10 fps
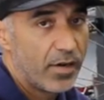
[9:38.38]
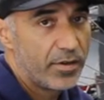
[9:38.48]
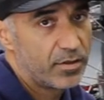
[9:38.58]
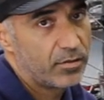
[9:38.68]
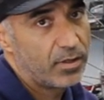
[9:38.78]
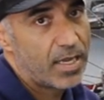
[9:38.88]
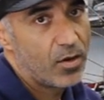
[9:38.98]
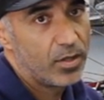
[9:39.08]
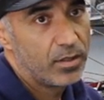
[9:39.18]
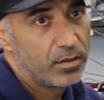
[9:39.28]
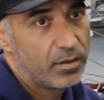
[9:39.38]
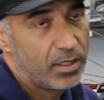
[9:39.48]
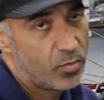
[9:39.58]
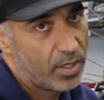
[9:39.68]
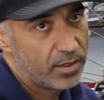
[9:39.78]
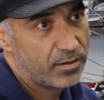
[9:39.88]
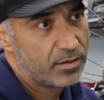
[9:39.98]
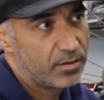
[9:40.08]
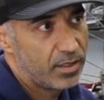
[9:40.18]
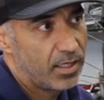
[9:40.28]
areas are allowing
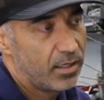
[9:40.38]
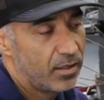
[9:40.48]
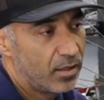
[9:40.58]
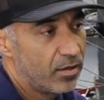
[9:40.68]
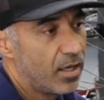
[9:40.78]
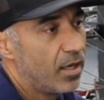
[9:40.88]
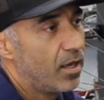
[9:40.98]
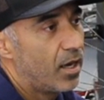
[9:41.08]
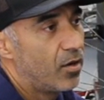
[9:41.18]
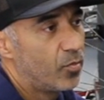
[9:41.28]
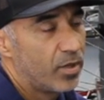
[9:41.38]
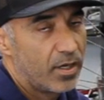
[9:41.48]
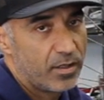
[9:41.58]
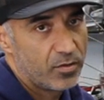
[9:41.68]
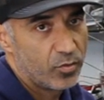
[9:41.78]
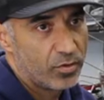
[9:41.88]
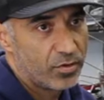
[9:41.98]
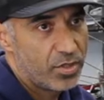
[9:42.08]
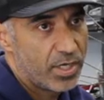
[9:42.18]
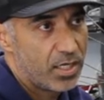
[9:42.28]
e-bikes to get in there. I hope a lot of these
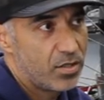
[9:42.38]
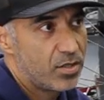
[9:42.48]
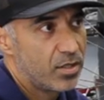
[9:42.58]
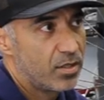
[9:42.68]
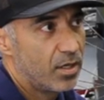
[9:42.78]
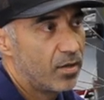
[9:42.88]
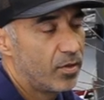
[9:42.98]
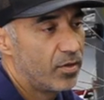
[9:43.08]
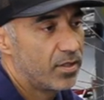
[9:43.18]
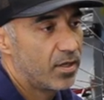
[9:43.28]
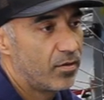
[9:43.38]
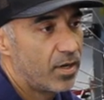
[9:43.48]
rules change, um, the ones that are